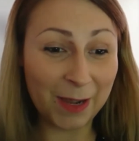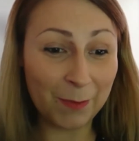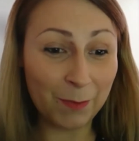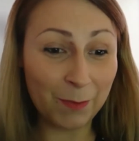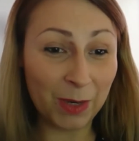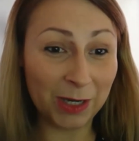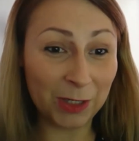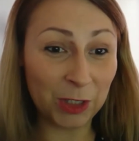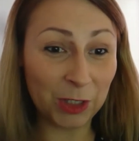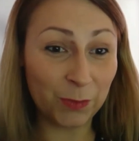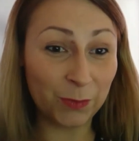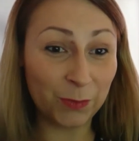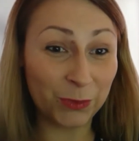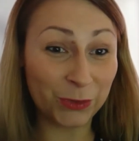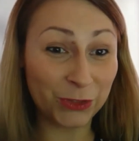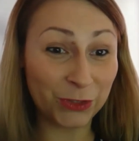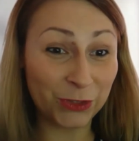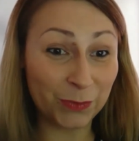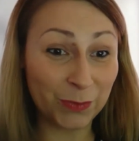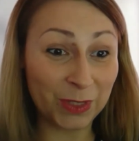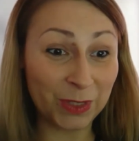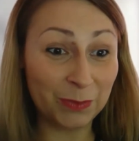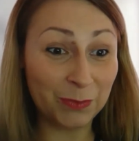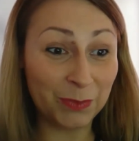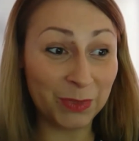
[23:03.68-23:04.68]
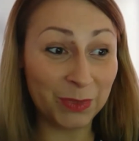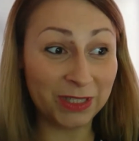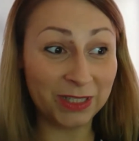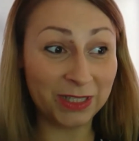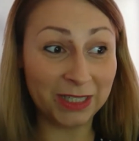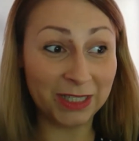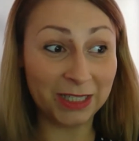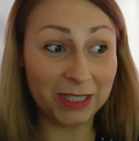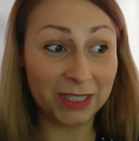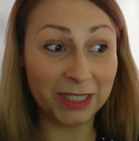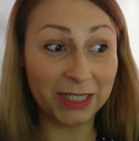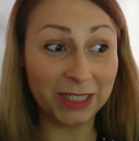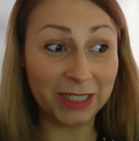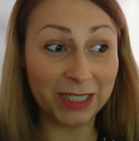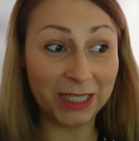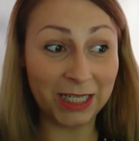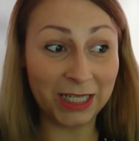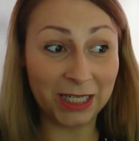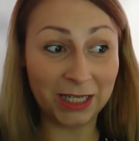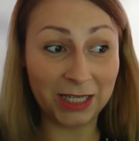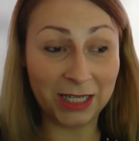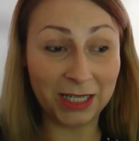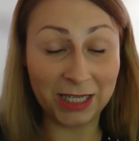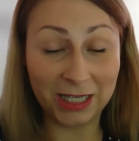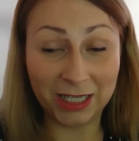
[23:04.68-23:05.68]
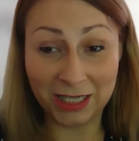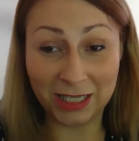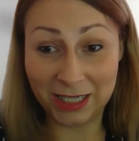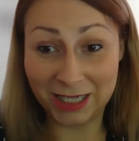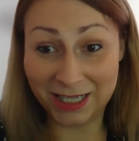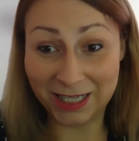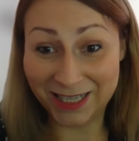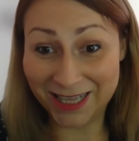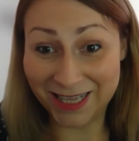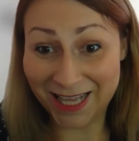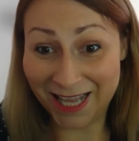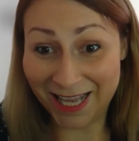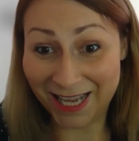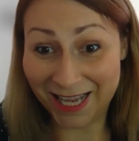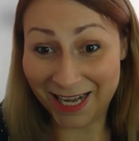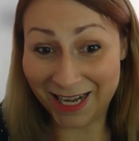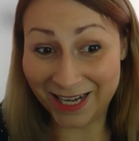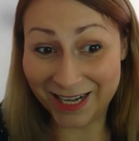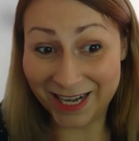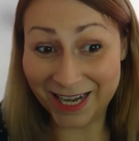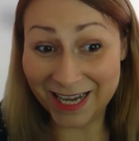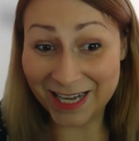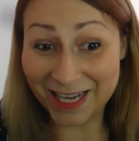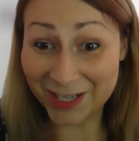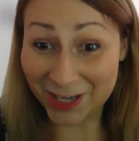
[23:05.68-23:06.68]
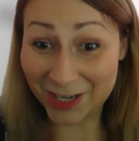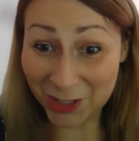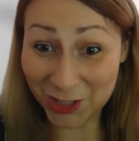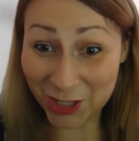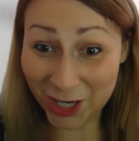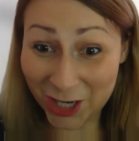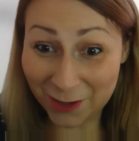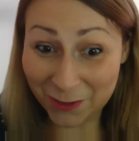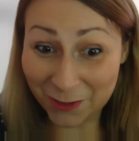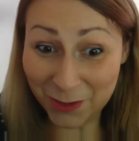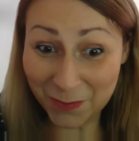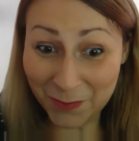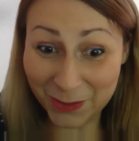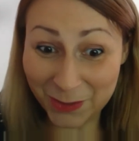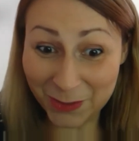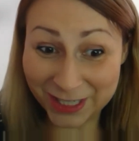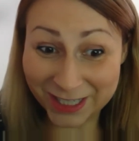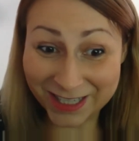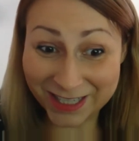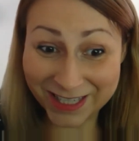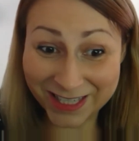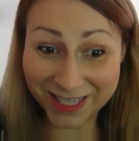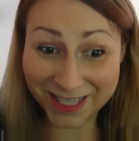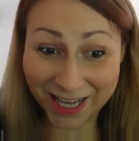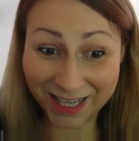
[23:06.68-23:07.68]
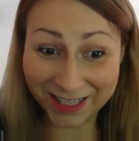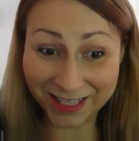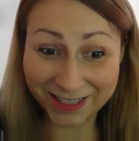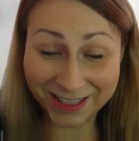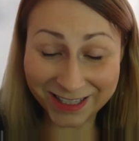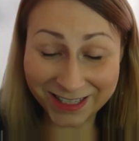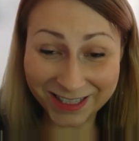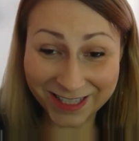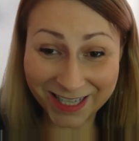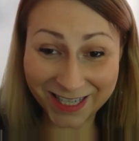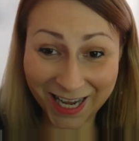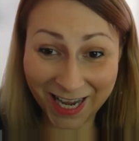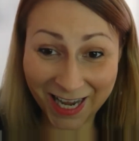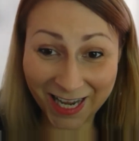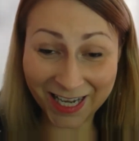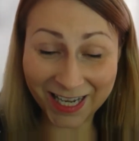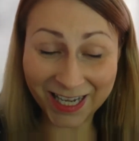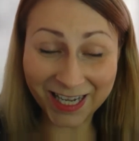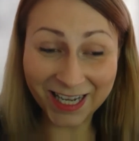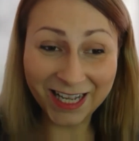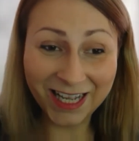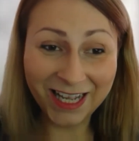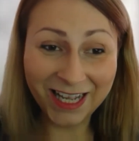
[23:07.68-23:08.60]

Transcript: I've also been busy in their chat room on their stand today.